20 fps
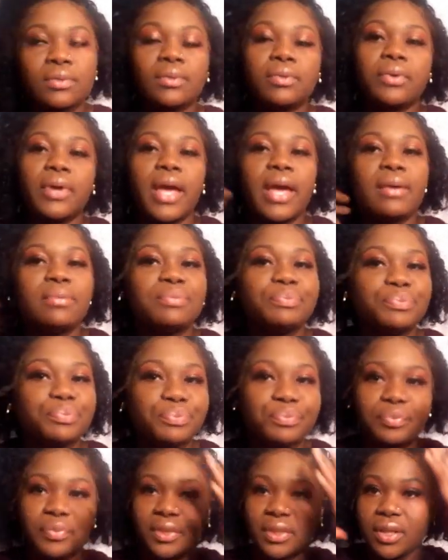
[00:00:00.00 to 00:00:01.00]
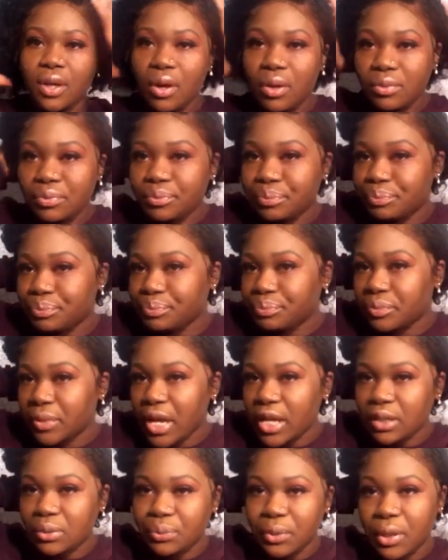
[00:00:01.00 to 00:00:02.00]
Okay, so
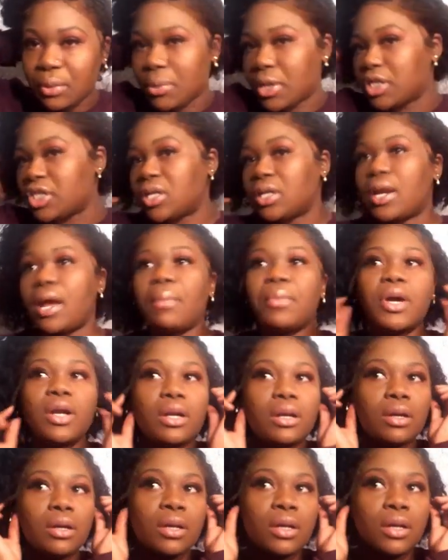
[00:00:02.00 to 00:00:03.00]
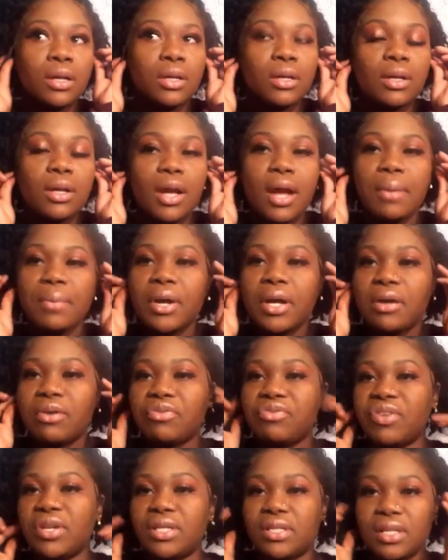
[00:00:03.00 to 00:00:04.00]
that's pretty much it. I'm gonna
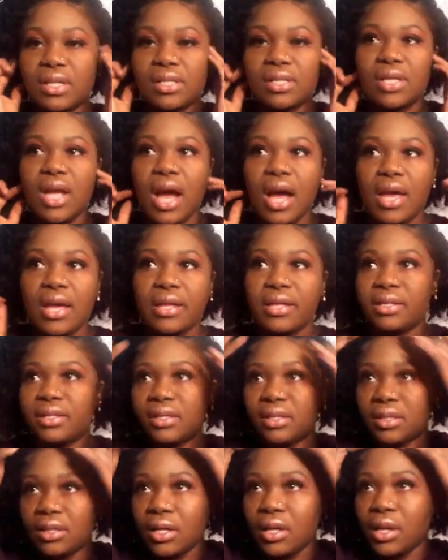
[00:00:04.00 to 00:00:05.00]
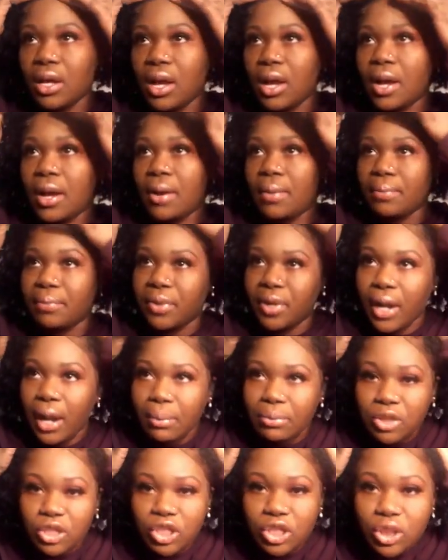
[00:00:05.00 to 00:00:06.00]
fix the sides, but
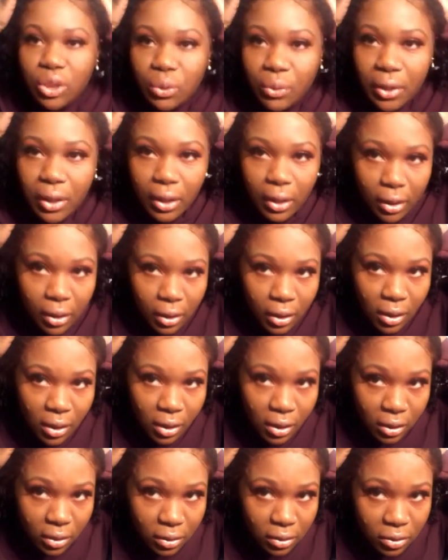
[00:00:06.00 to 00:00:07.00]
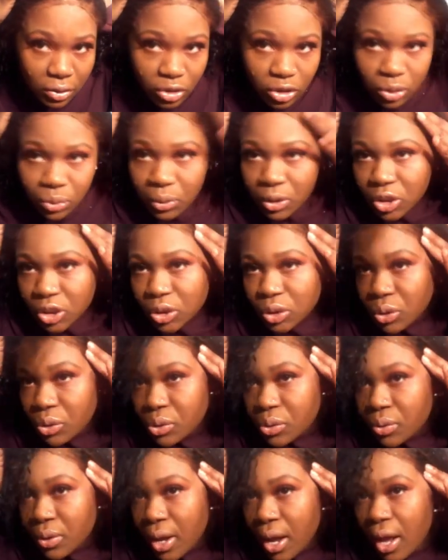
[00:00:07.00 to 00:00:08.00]
I'm just showing, you know, just want to show
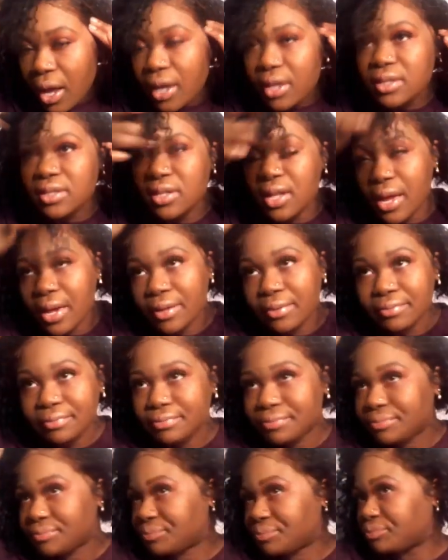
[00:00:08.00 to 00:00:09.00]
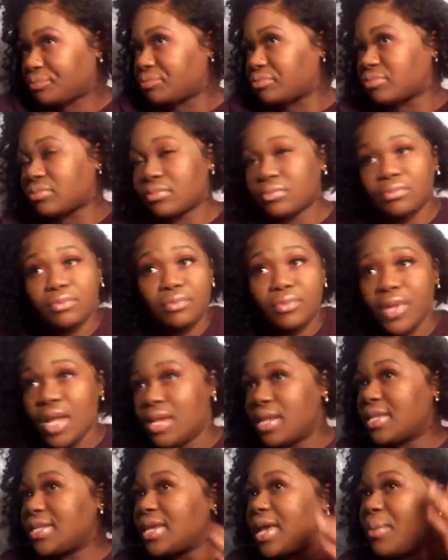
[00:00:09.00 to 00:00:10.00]
you guys that
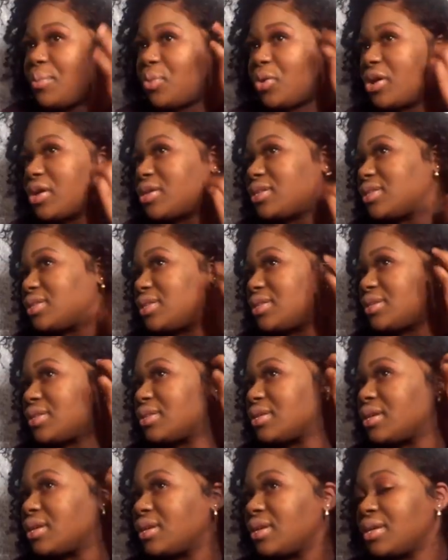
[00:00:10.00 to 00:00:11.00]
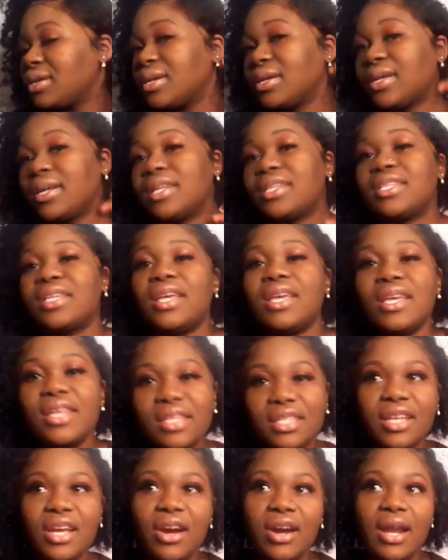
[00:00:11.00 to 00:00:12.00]
the tape works. It's
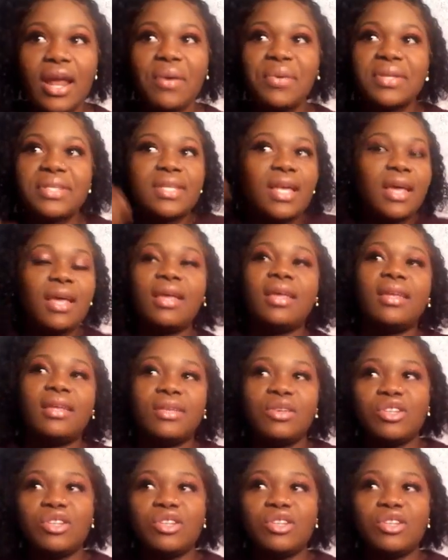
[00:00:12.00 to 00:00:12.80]
easier. That was it.